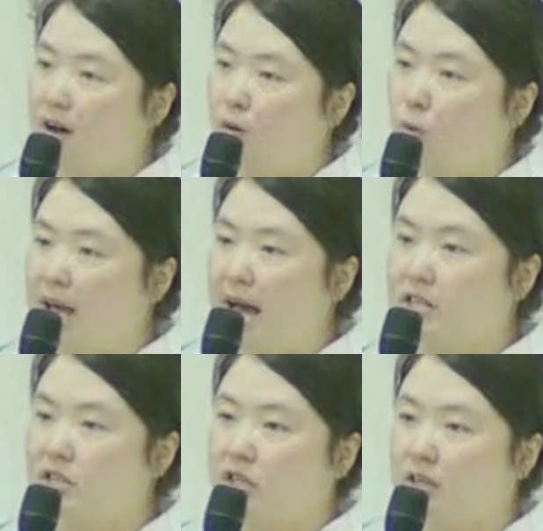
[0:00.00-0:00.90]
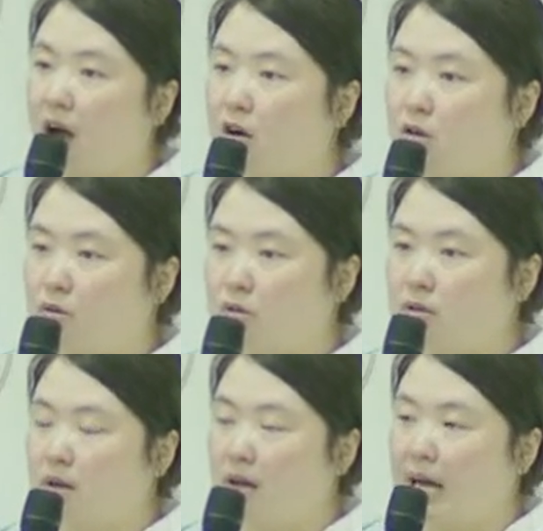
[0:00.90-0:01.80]
we actually tackled
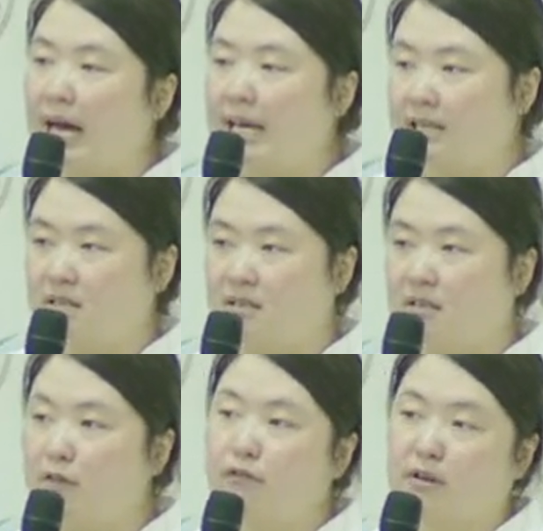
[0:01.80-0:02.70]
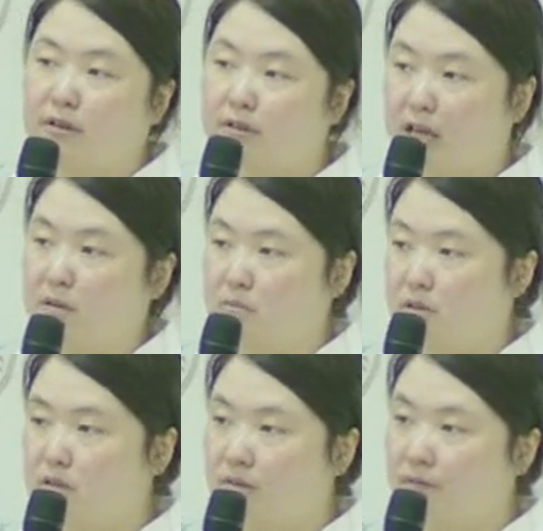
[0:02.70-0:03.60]
8 different
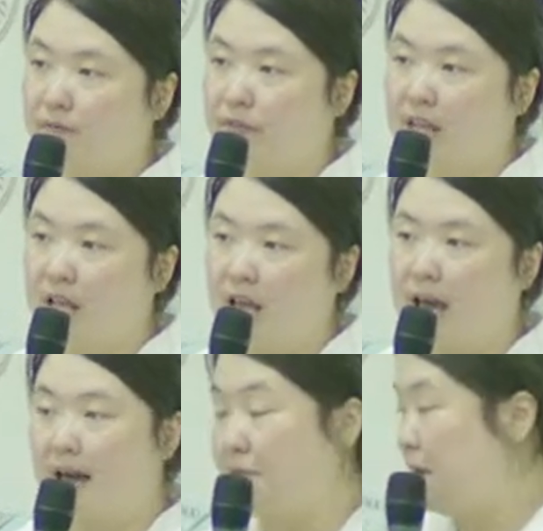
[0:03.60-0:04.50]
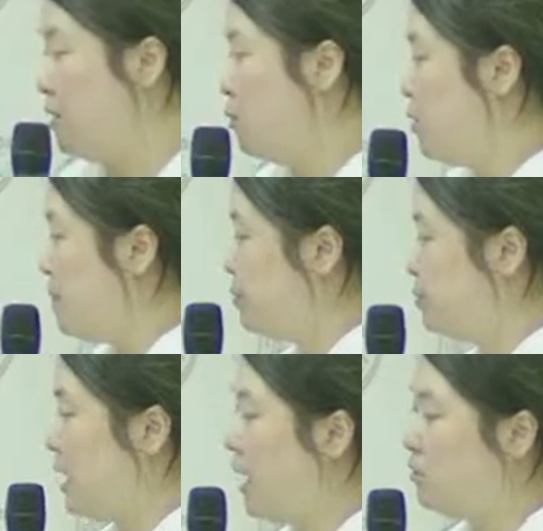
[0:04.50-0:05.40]
themes. And then we
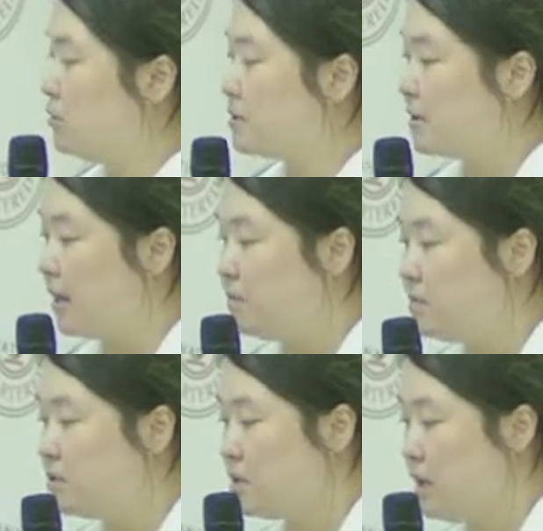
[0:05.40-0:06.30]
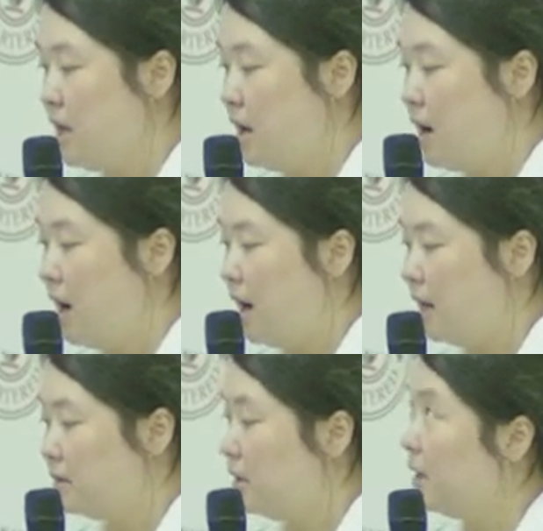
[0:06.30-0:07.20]
put all those themes
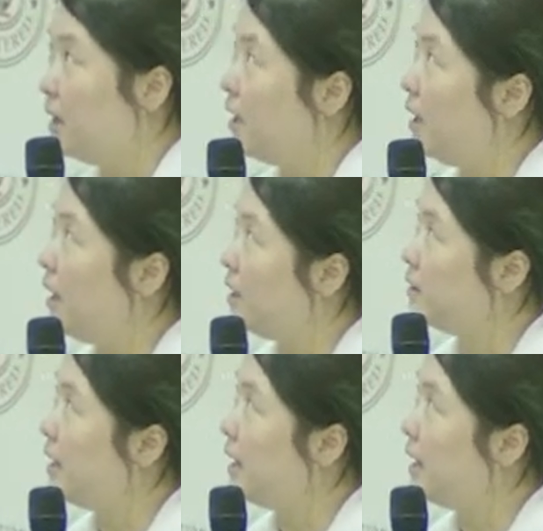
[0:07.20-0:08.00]
on the